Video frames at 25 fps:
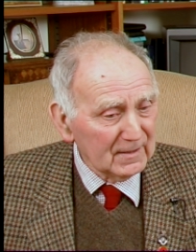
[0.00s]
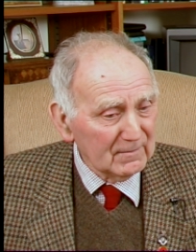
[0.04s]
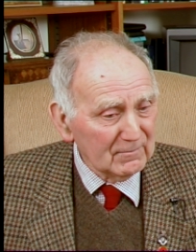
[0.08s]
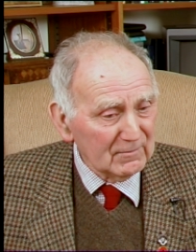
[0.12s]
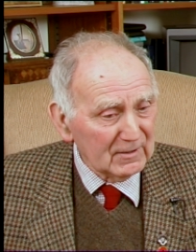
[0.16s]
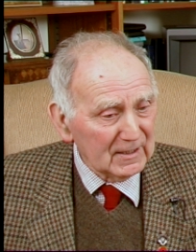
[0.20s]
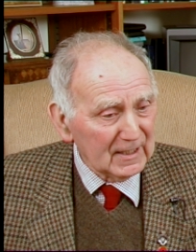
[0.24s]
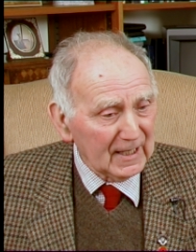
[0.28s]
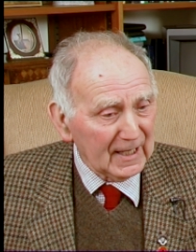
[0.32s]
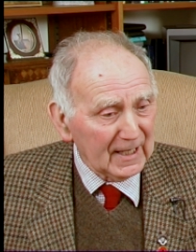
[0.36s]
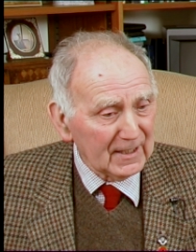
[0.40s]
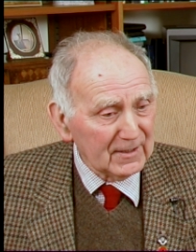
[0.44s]
We
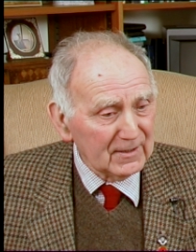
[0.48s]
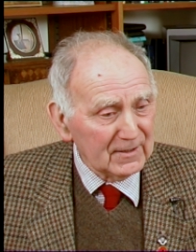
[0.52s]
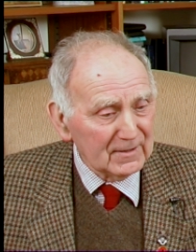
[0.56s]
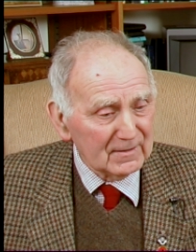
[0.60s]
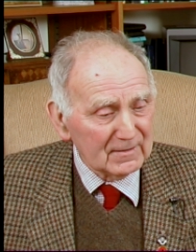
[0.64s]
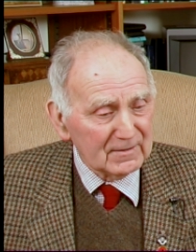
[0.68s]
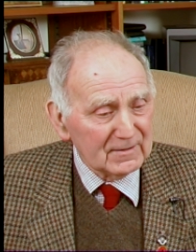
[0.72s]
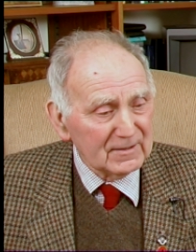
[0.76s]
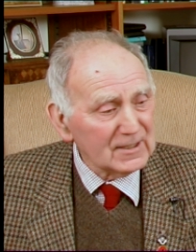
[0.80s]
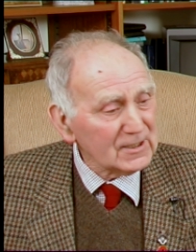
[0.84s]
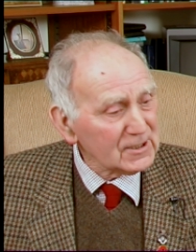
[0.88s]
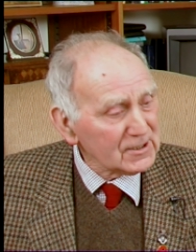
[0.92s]
had the
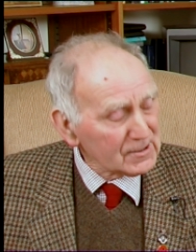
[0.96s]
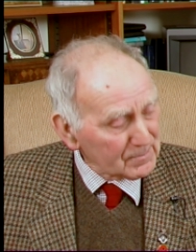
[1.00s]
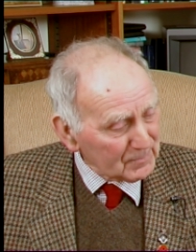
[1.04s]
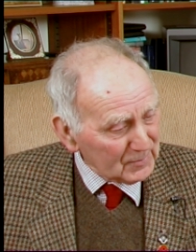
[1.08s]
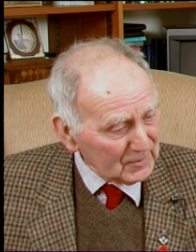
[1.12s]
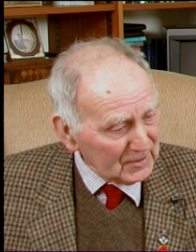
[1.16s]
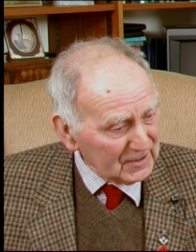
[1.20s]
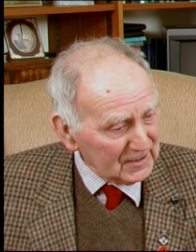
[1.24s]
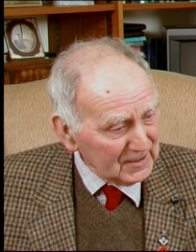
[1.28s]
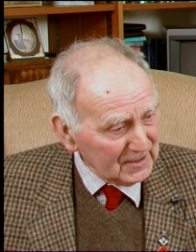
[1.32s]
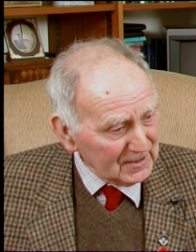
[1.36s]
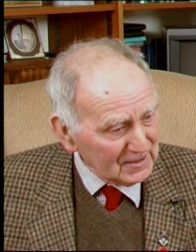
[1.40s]

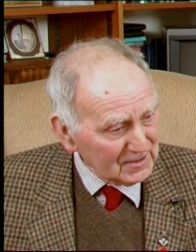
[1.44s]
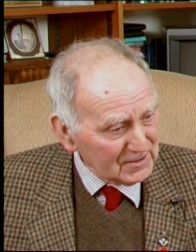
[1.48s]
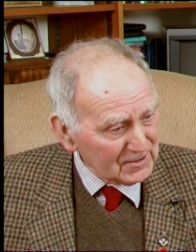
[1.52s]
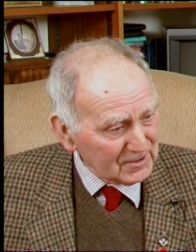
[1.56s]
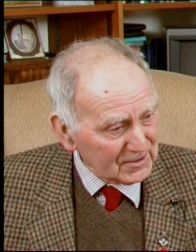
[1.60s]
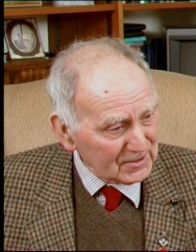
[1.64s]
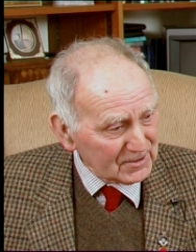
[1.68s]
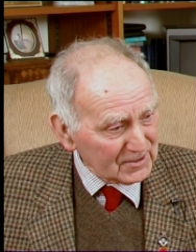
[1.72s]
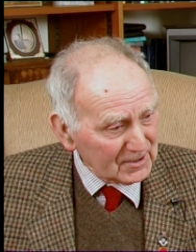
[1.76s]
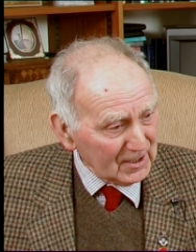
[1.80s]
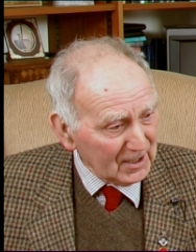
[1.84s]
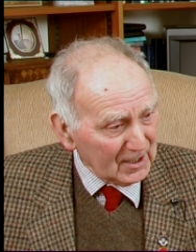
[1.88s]
discipline in
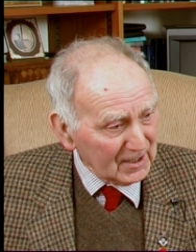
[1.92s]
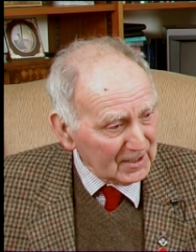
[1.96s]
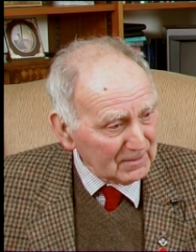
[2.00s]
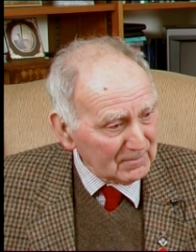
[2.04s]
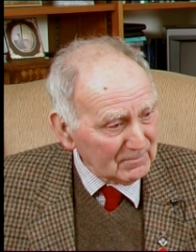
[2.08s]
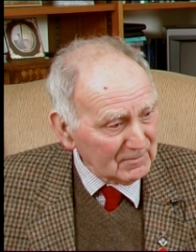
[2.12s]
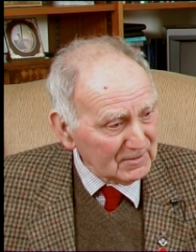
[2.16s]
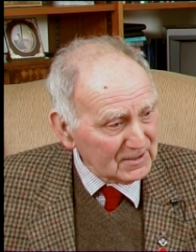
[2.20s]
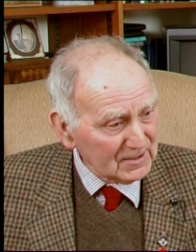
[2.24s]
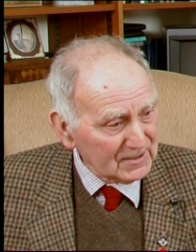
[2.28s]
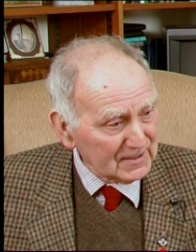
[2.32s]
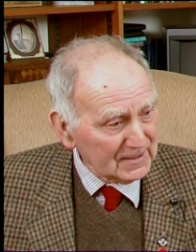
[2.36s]
society,
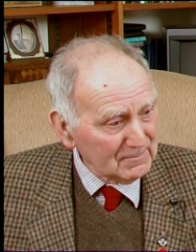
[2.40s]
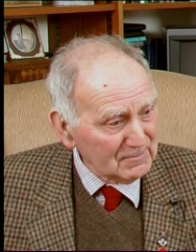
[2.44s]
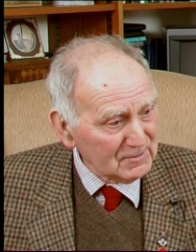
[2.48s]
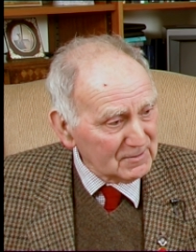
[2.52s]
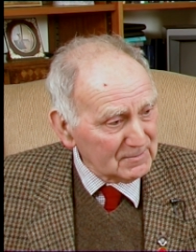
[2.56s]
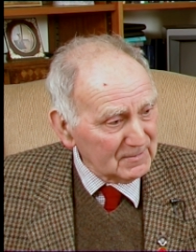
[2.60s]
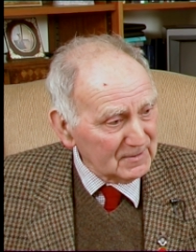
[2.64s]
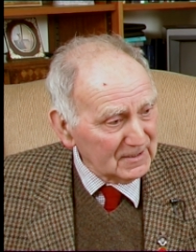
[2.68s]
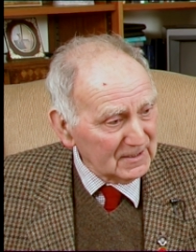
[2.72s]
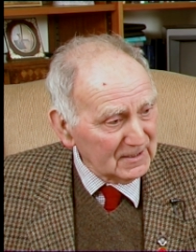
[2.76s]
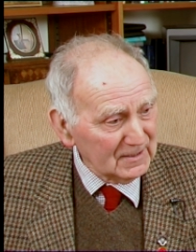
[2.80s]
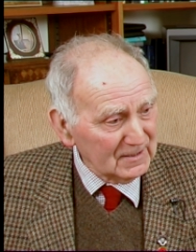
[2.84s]
which seems to
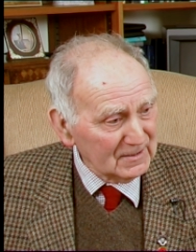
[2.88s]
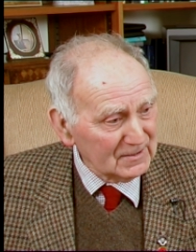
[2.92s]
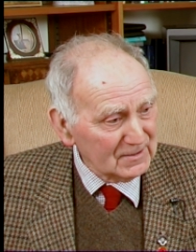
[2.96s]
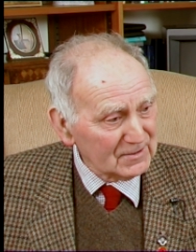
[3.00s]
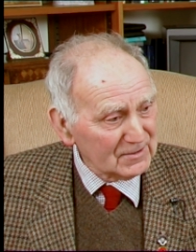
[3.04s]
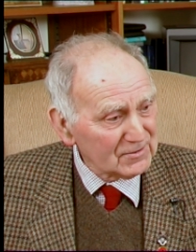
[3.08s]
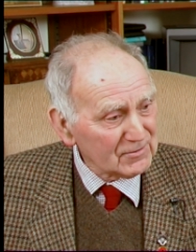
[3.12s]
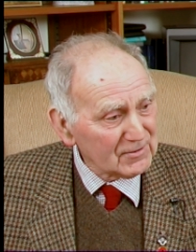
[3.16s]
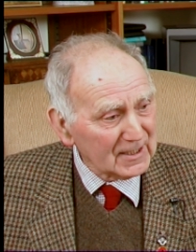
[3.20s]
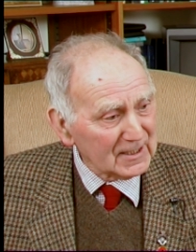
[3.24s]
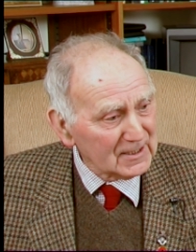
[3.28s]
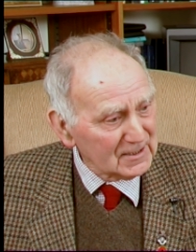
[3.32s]
be
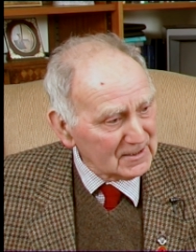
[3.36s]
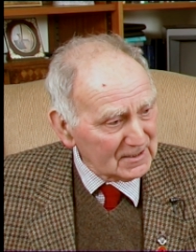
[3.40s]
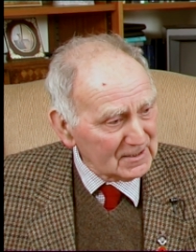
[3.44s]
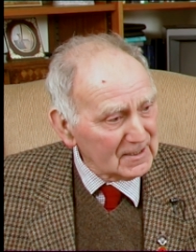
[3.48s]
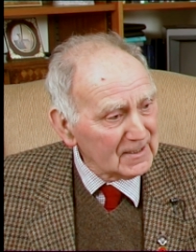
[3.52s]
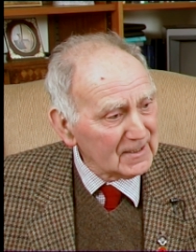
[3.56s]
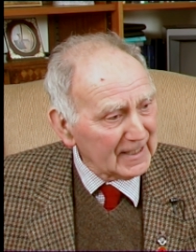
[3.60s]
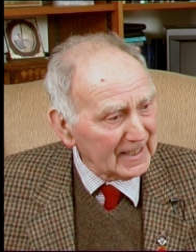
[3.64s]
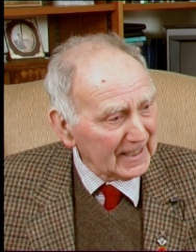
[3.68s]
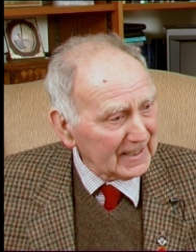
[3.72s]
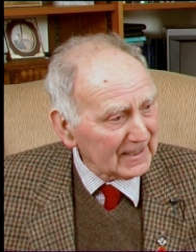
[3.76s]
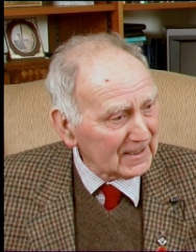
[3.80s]
strangely
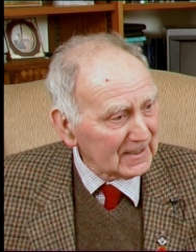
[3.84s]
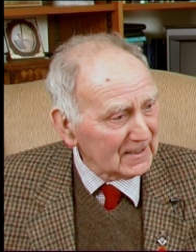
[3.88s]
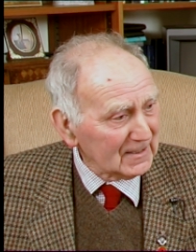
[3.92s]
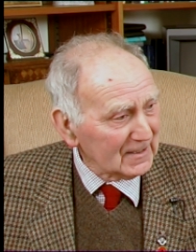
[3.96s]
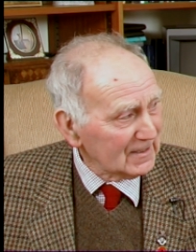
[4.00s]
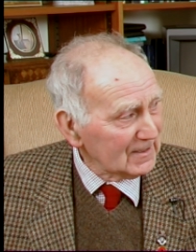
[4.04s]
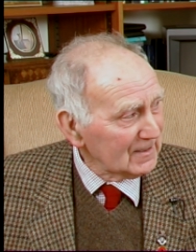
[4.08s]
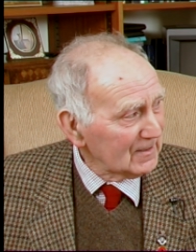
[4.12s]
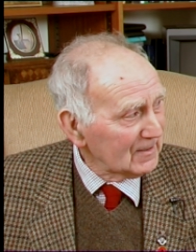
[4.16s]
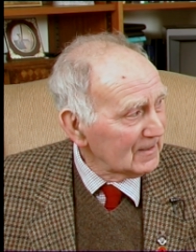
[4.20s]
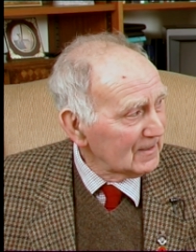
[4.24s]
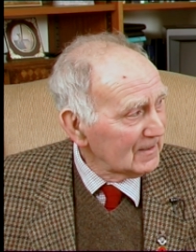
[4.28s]
lacking
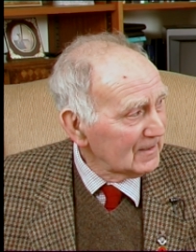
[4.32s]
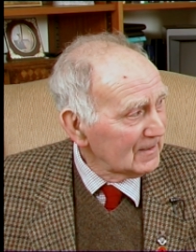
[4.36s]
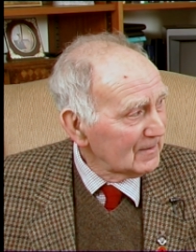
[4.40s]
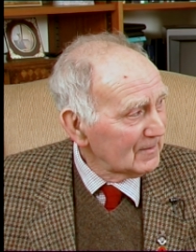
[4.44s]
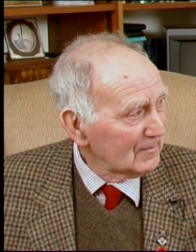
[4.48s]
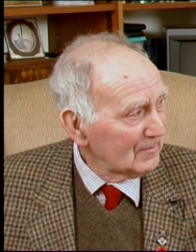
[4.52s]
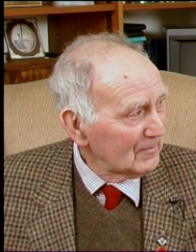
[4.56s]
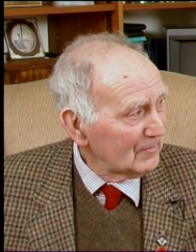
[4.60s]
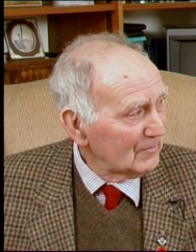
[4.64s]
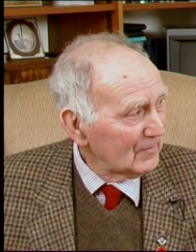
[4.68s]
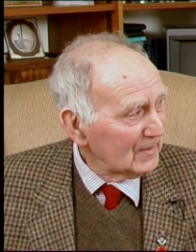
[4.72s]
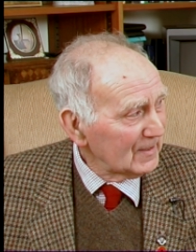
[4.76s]
in
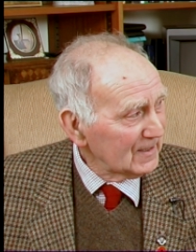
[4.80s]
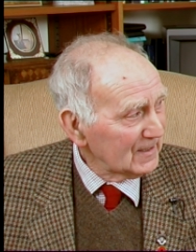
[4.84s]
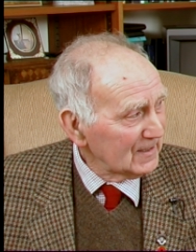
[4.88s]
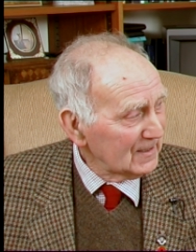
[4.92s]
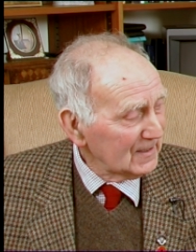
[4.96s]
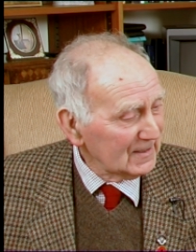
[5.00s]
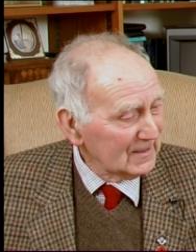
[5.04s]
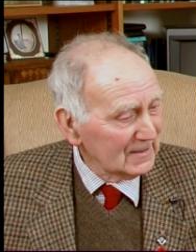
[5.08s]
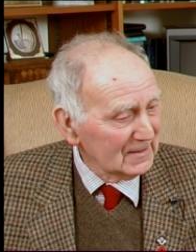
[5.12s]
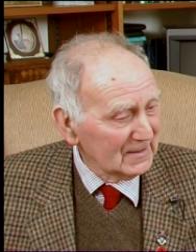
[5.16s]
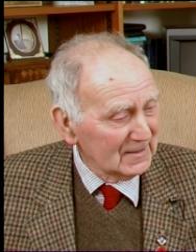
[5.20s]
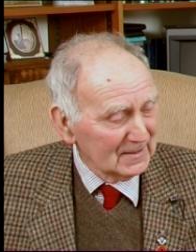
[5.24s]
many